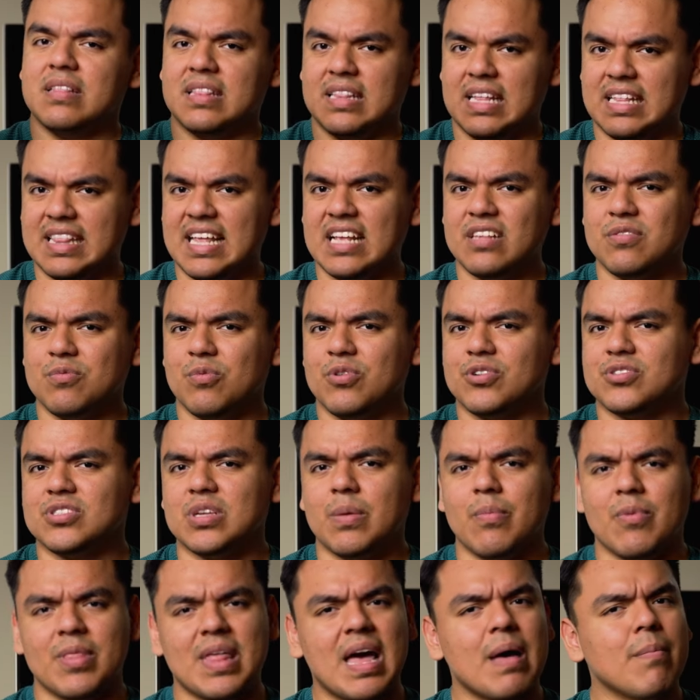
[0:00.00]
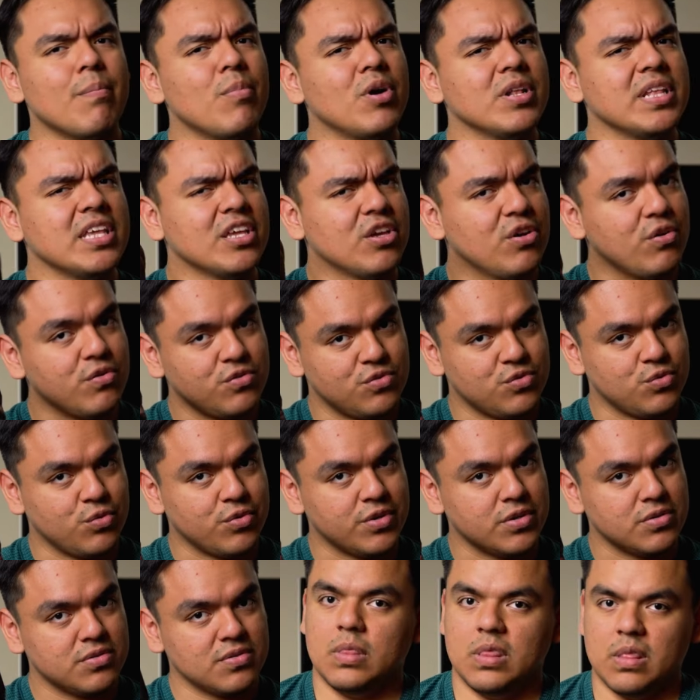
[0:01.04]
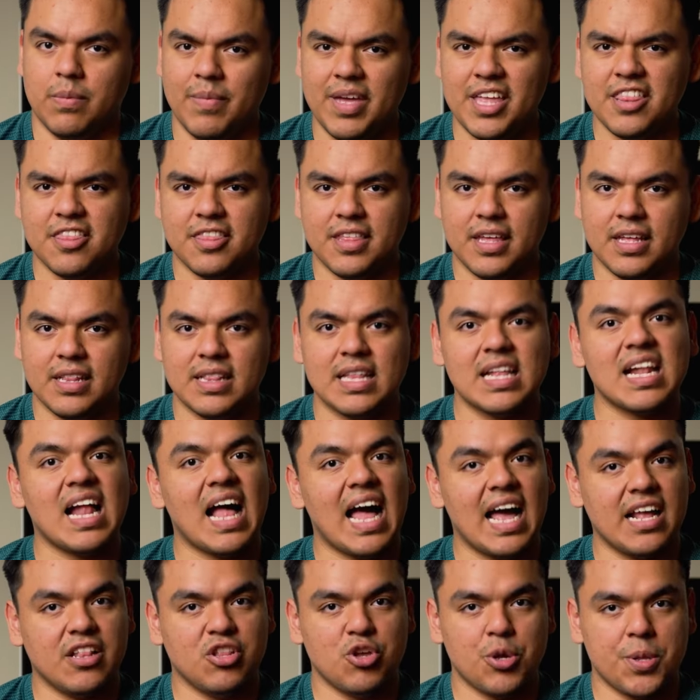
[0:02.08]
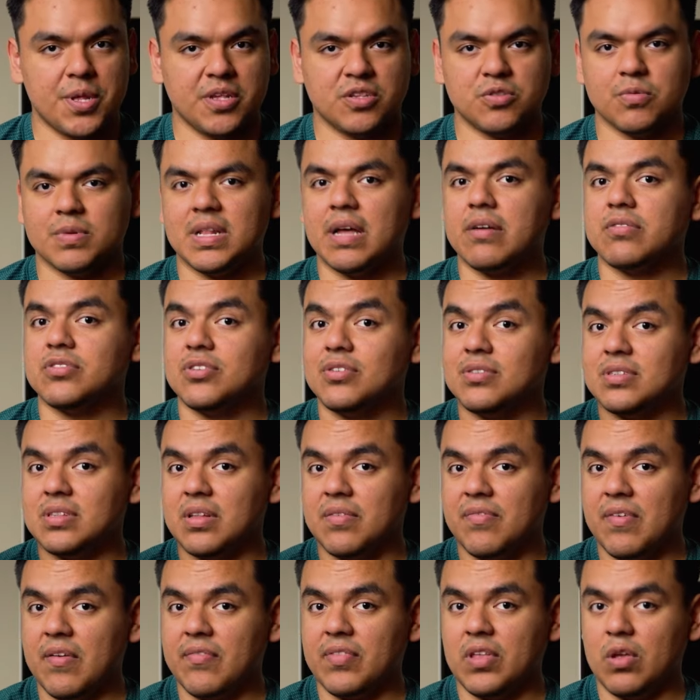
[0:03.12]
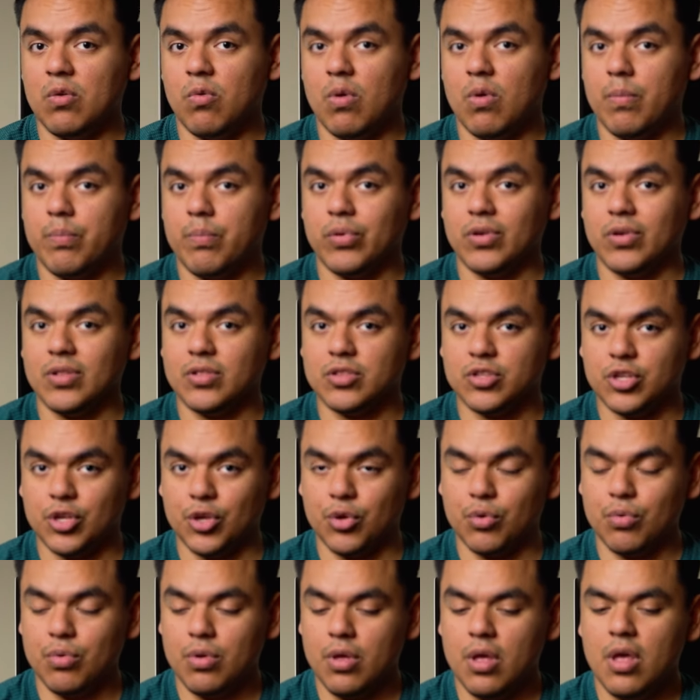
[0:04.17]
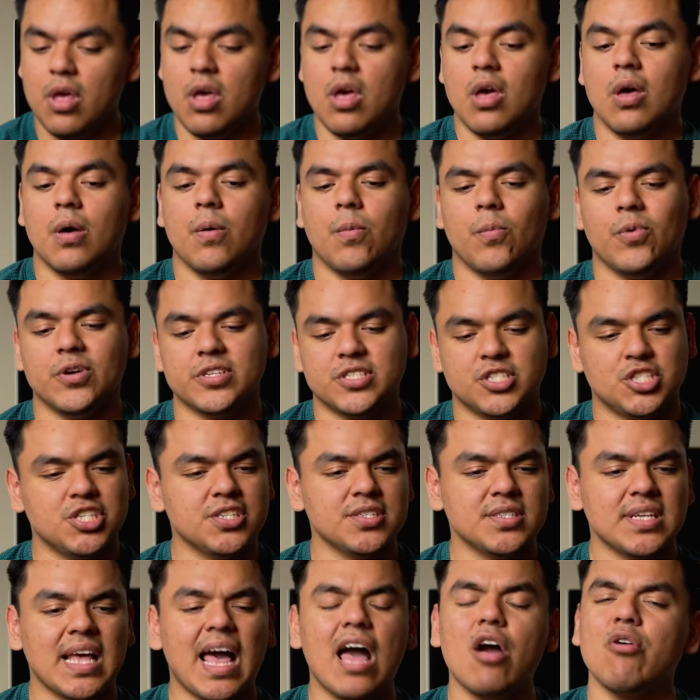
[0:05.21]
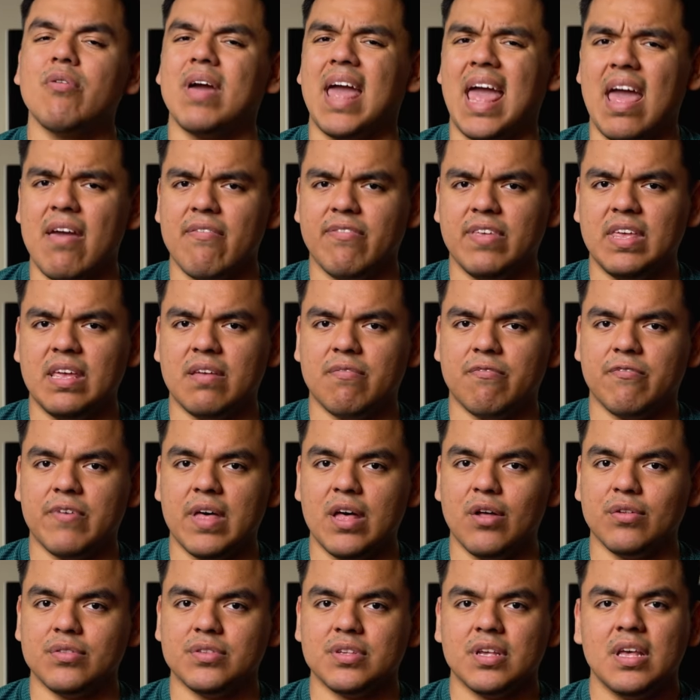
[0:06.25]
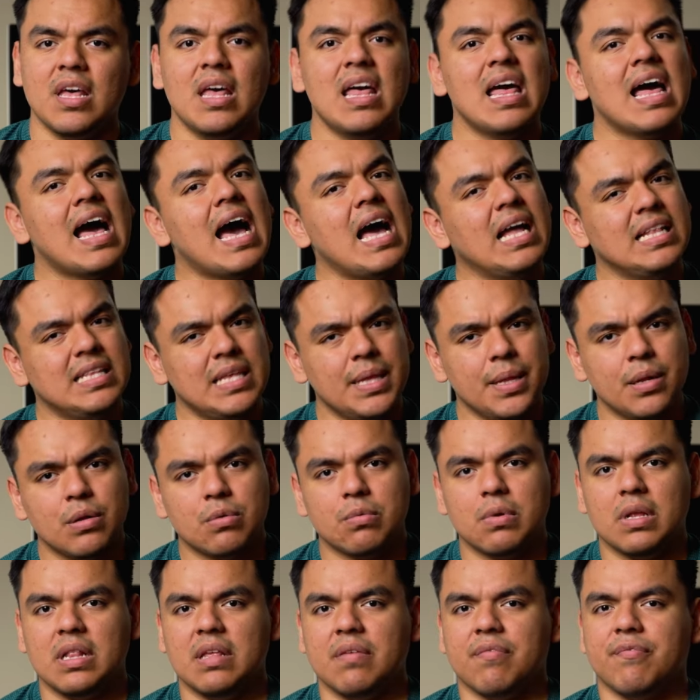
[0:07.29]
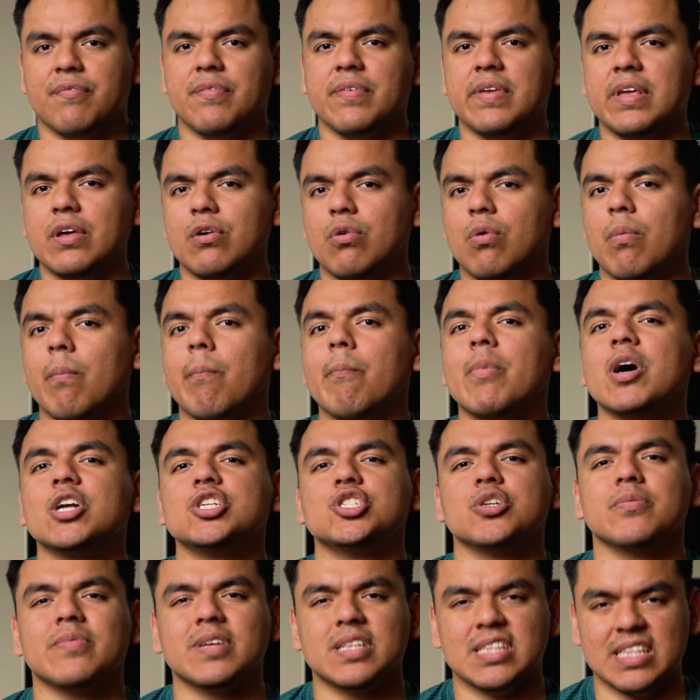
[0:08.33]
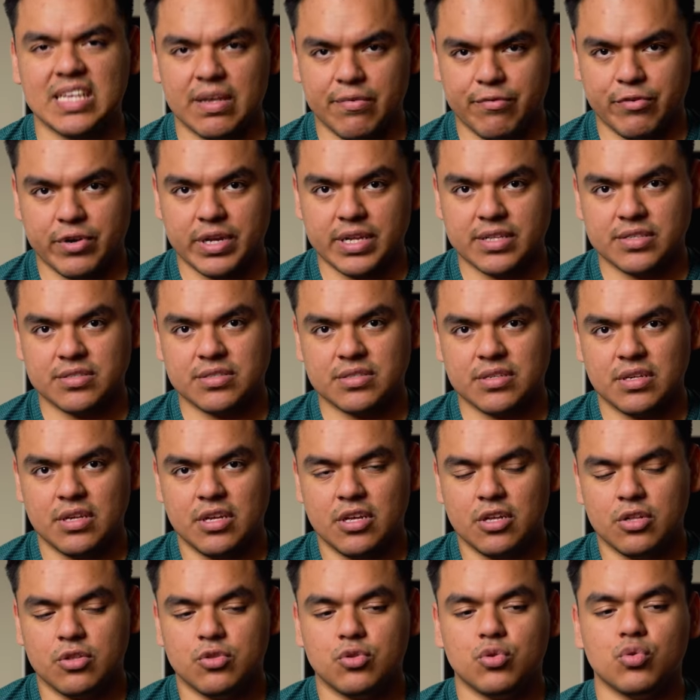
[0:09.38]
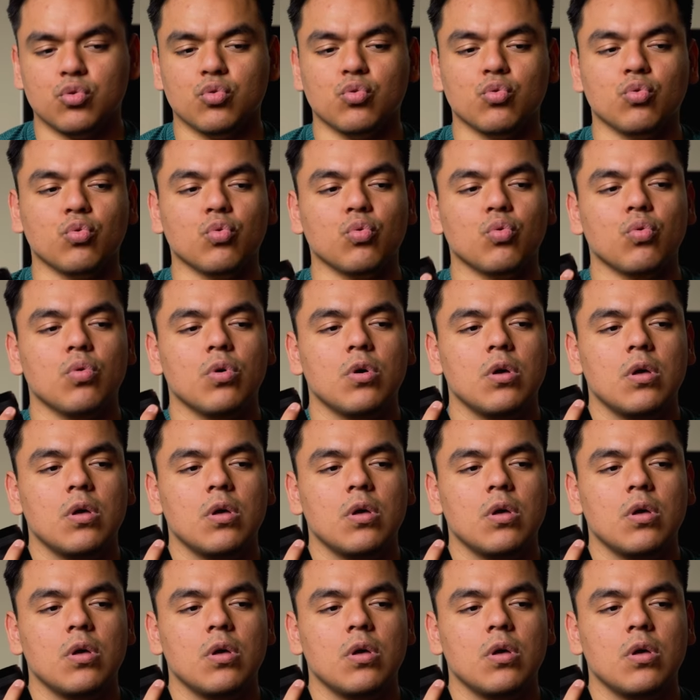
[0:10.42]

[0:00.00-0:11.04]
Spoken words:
and that's where some of that money goes towards. The main thing that I noticed when I was using the 50 1.2 was just how heavy it felt. I didn't really feel much of a difference to